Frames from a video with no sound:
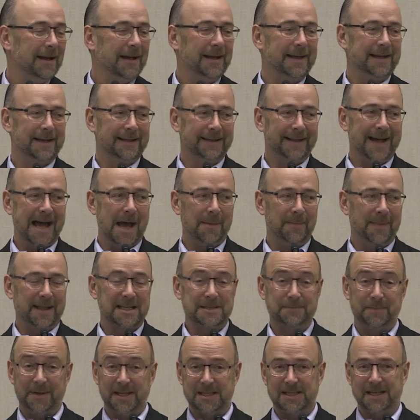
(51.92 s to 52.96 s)
in a lab, and that's
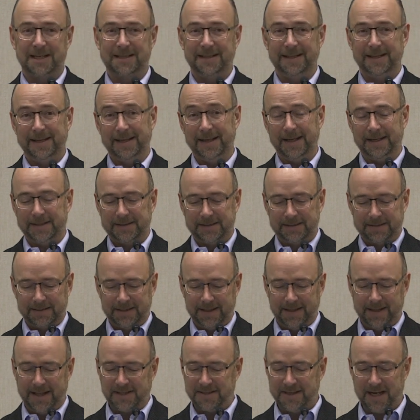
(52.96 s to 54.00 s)
basically it.
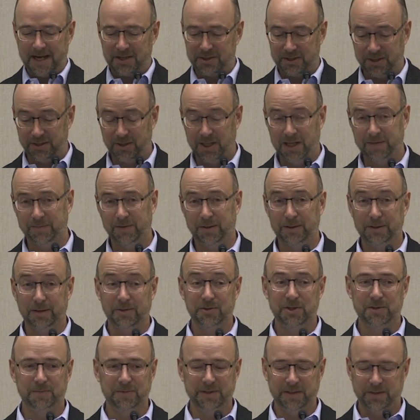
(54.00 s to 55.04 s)
And that's actually not even close
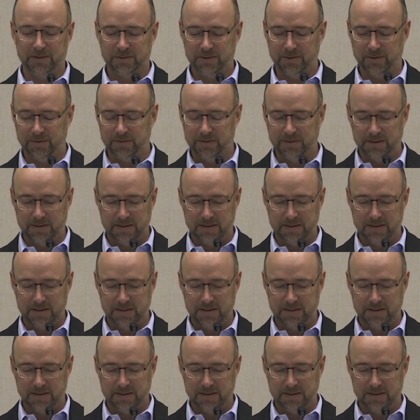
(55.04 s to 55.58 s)
to being true.